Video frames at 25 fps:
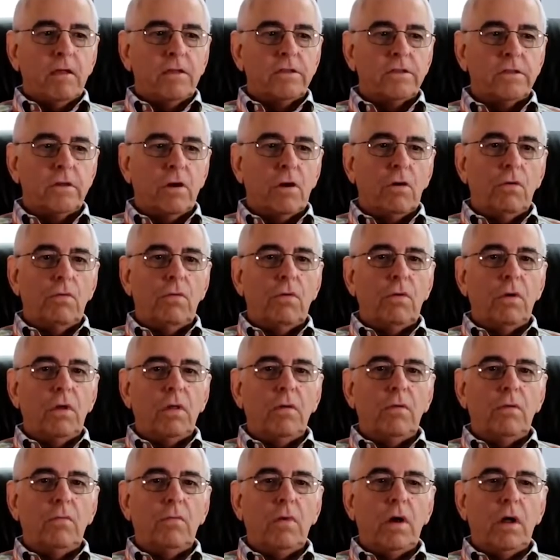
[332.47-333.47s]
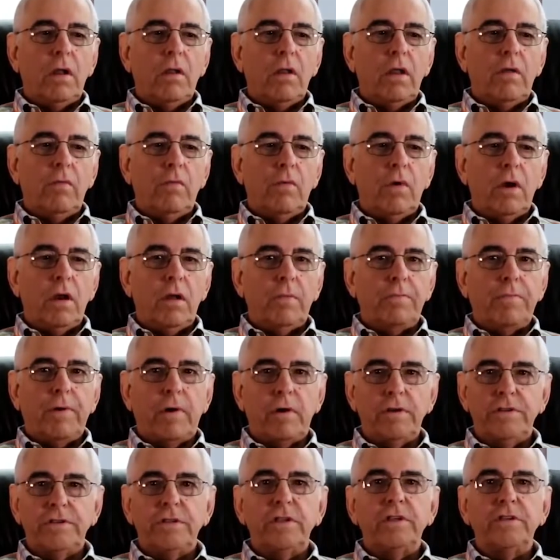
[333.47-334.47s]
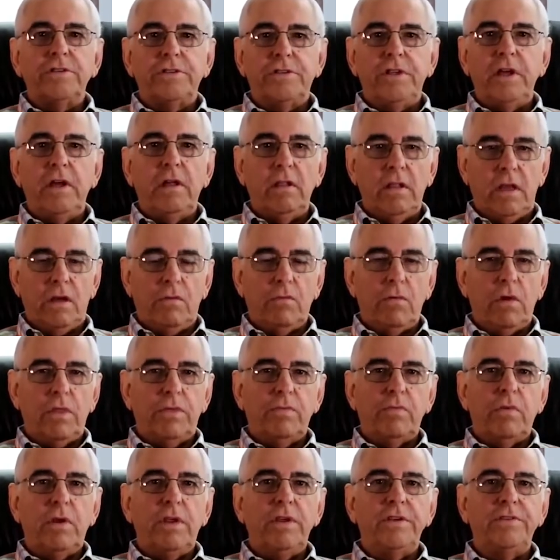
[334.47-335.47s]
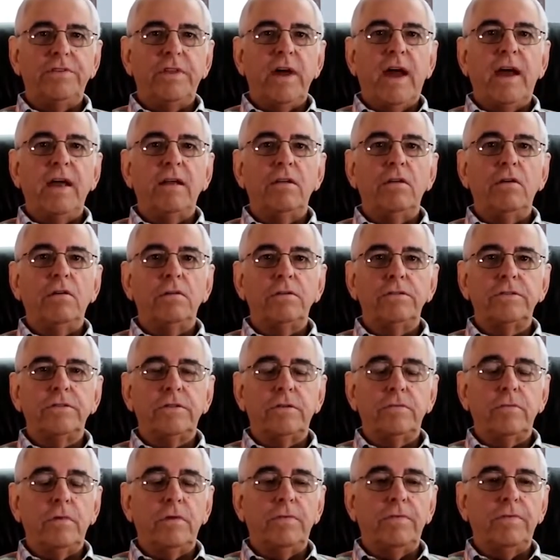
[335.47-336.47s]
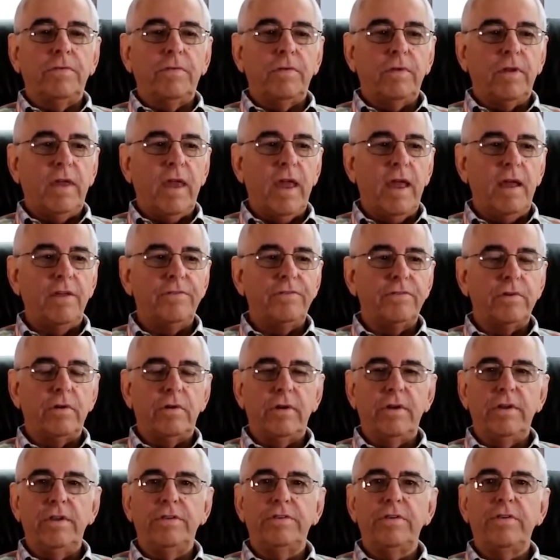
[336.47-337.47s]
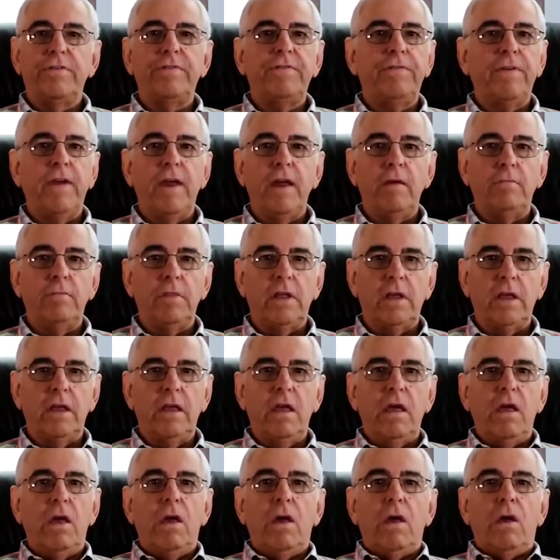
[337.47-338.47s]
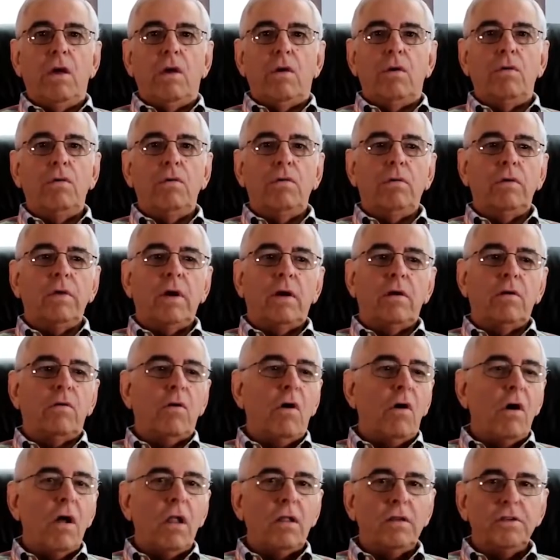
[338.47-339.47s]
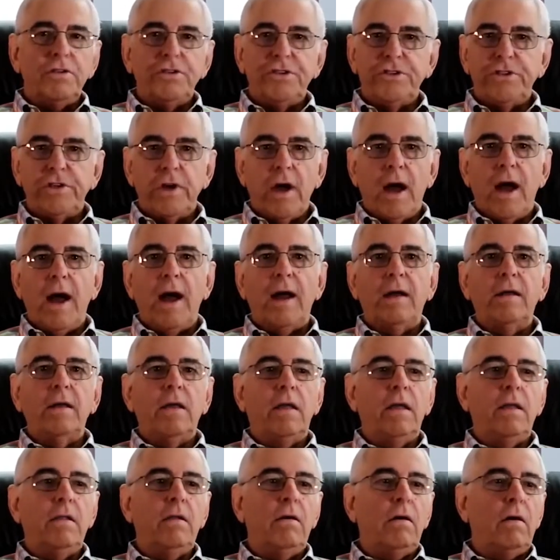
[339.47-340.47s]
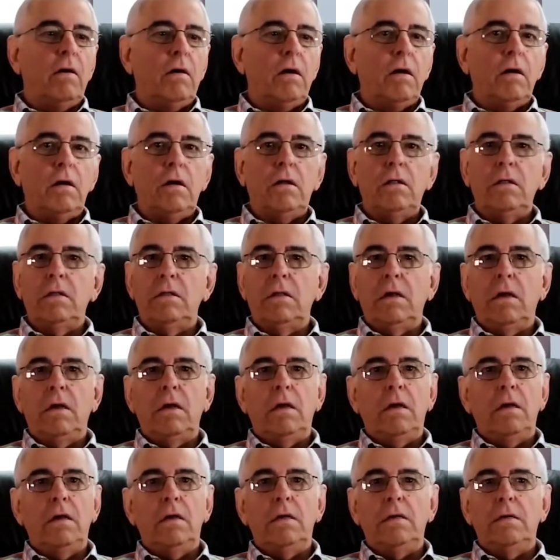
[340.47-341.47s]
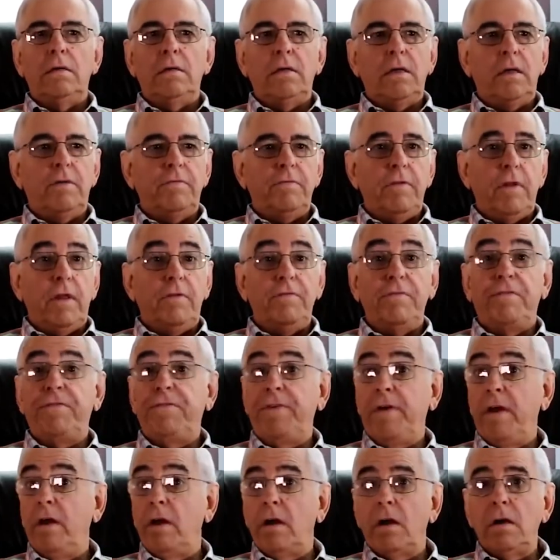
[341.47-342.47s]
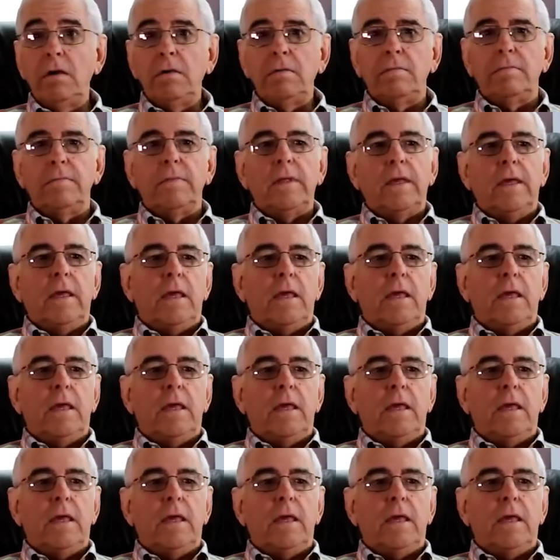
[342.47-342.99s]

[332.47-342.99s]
So what a person is dealing with when he's diagnosed with cancer is a family who are all in shock and all in fear,